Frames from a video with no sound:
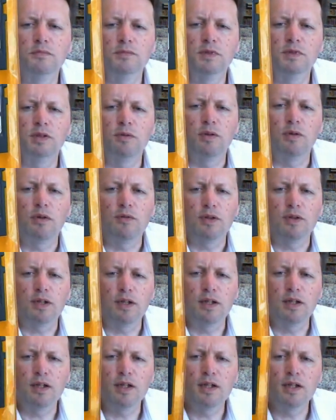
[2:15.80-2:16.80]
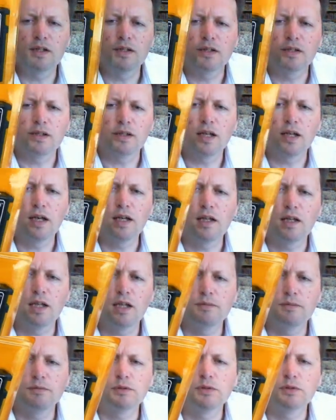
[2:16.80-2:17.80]
And we have the card. The cart
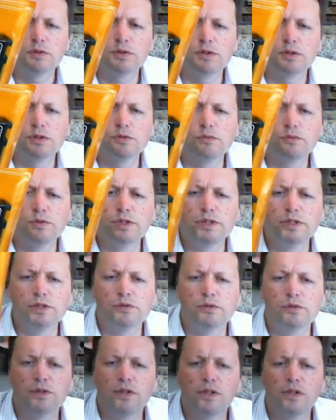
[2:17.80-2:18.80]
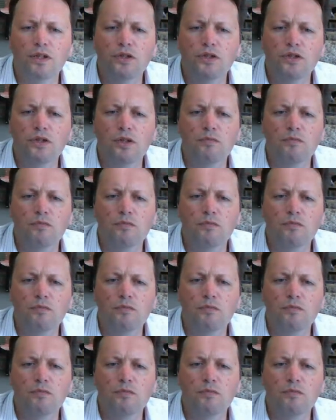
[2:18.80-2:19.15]
label looks in really good condition,